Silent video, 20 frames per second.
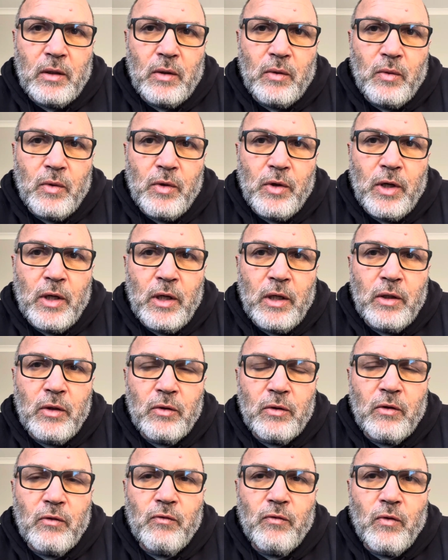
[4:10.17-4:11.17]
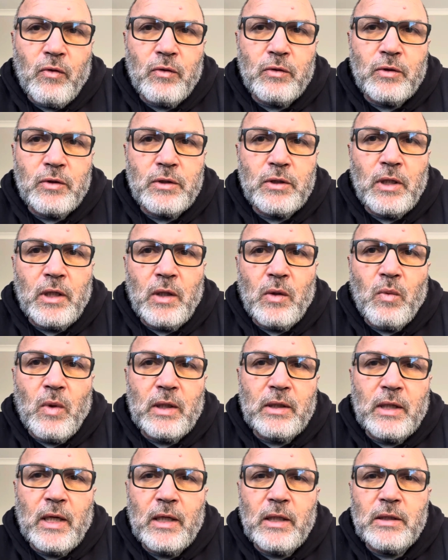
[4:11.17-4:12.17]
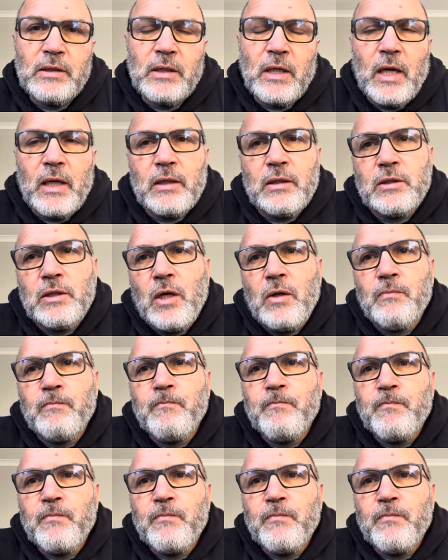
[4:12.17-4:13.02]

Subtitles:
And we're really looking forward to seeing what that is like. So